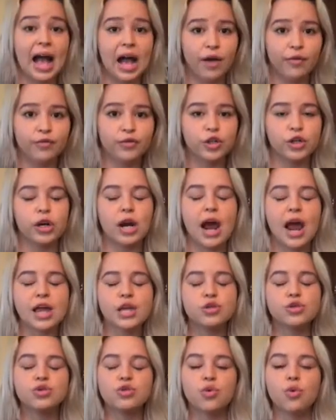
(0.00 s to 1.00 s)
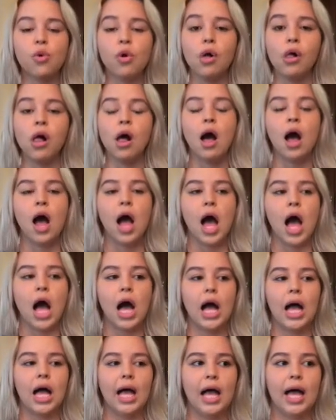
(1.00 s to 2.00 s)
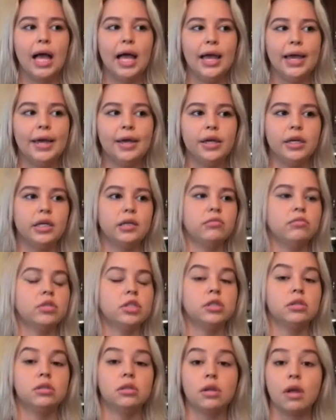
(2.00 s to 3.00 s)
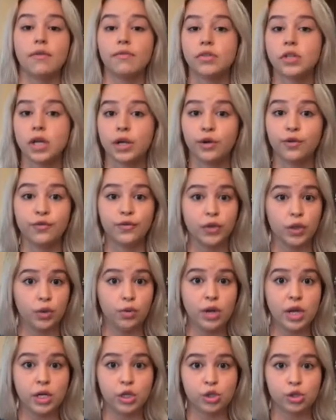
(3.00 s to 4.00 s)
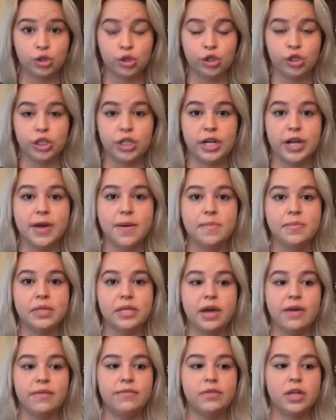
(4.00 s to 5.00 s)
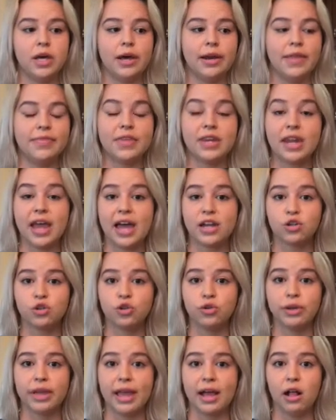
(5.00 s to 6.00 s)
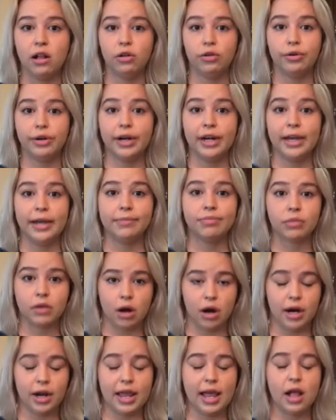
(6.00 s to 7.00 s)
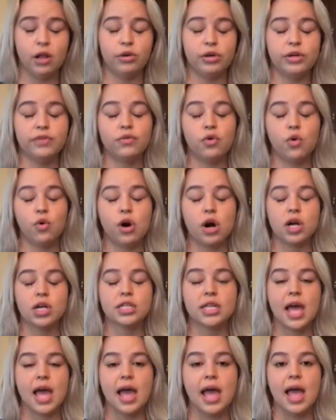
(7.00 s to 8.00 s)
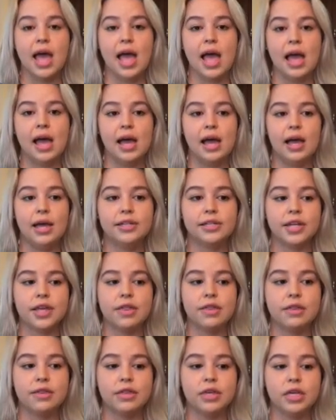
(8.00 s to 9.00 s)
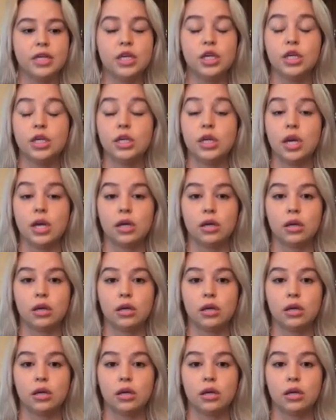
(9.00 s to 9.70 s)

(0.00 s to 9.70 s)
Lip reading: After high school, I have done a few internships. I've done at the National Gallery, Art Gallery, of course, and the